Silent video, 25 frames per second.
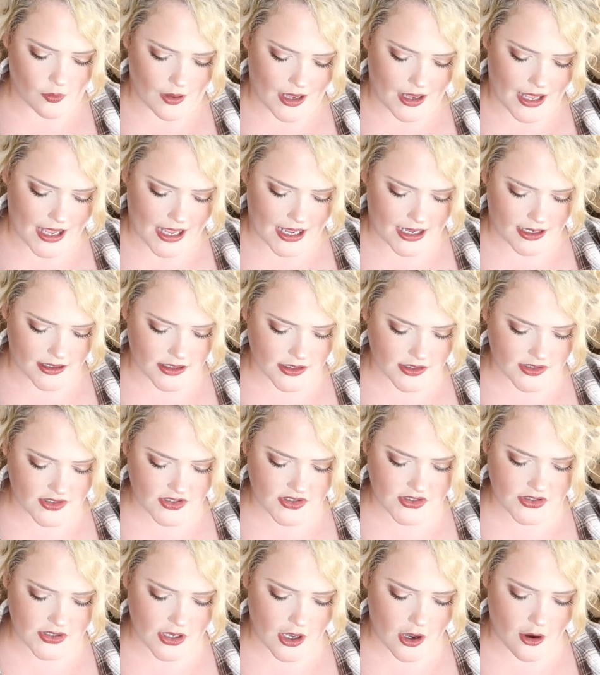right,
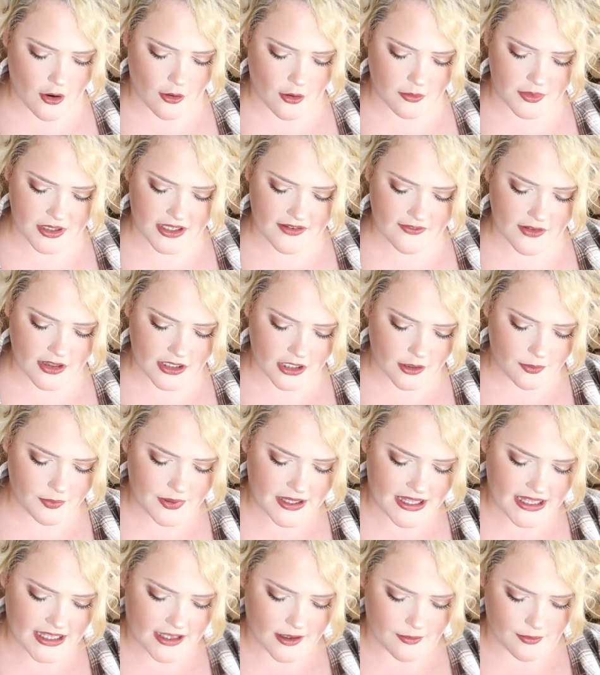so I'm gonna give you a little
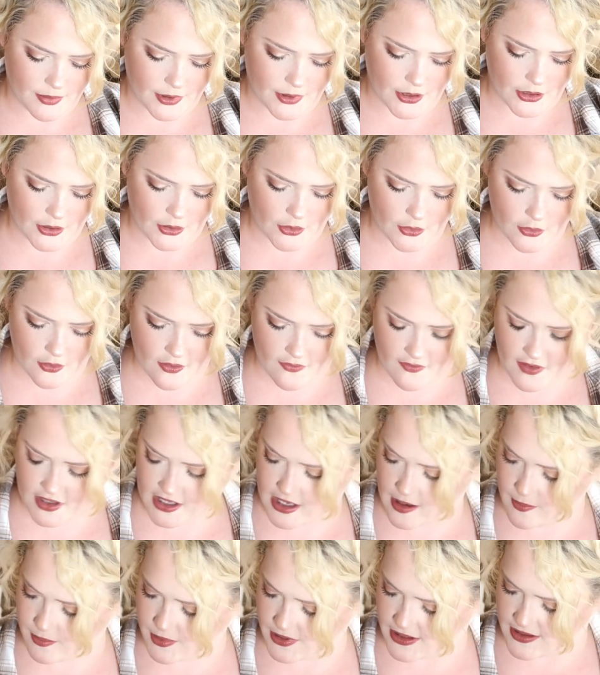peekaboo of a
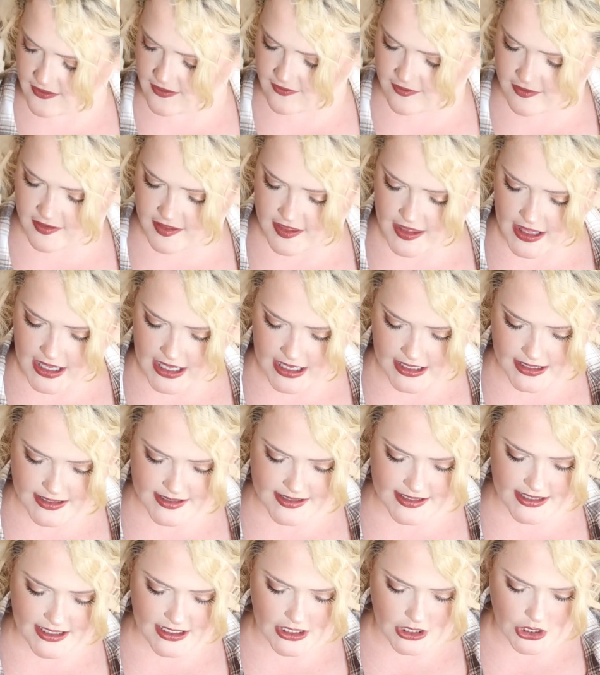couple of
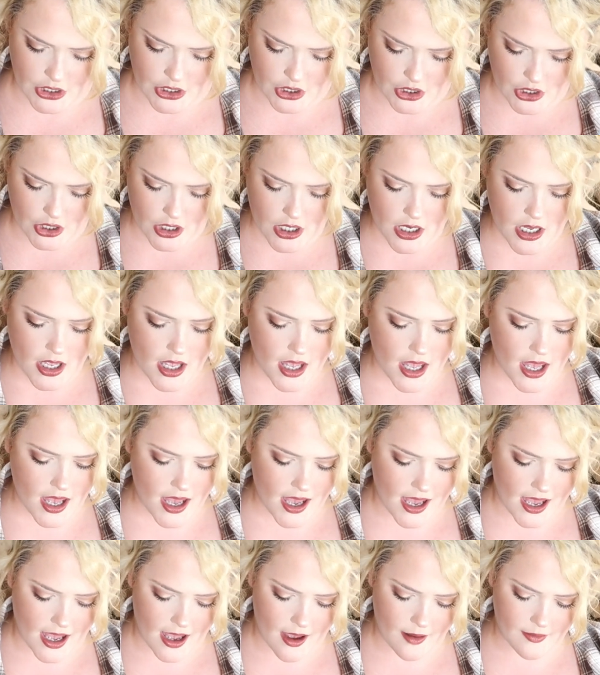things here.
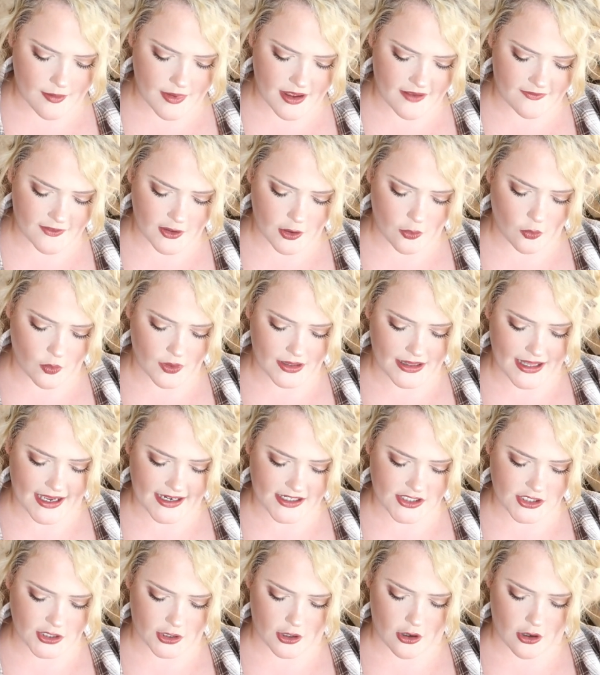If you would
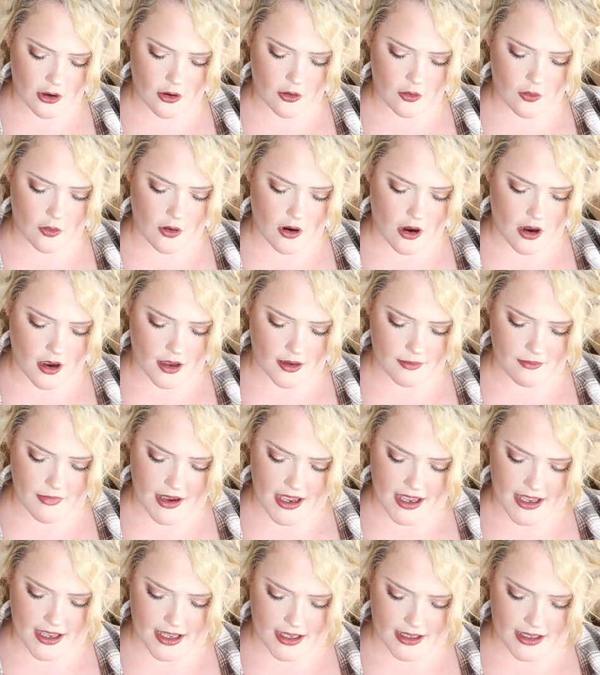like to go on
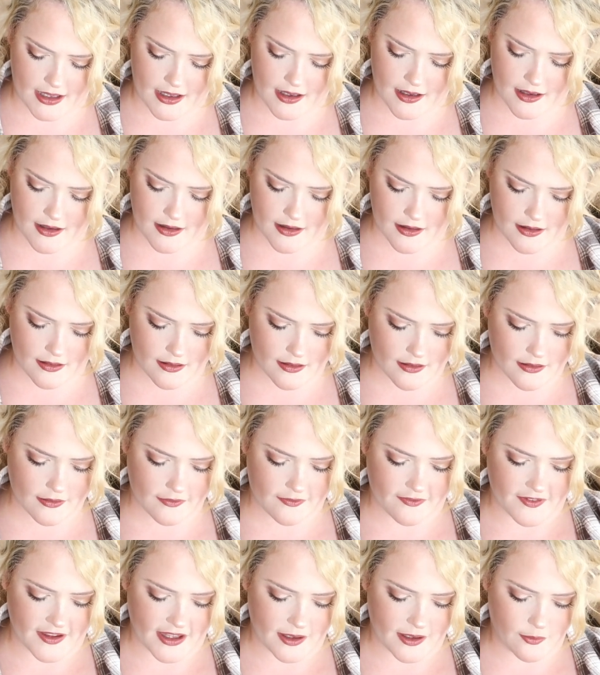my
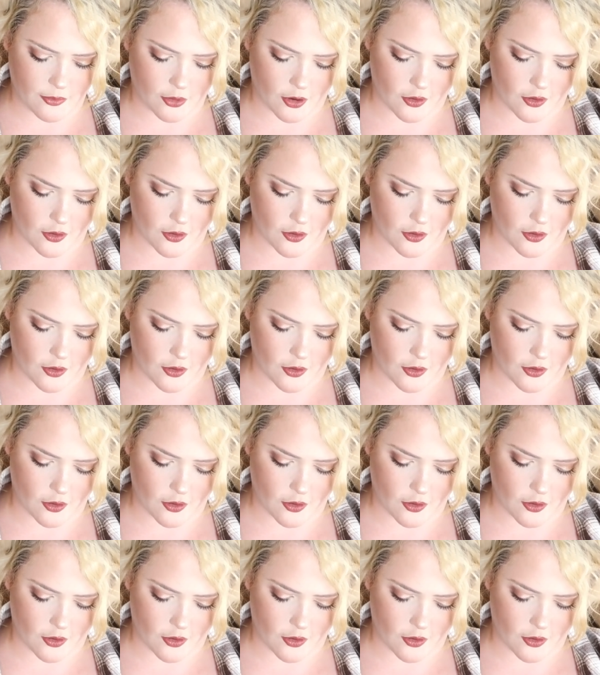Fig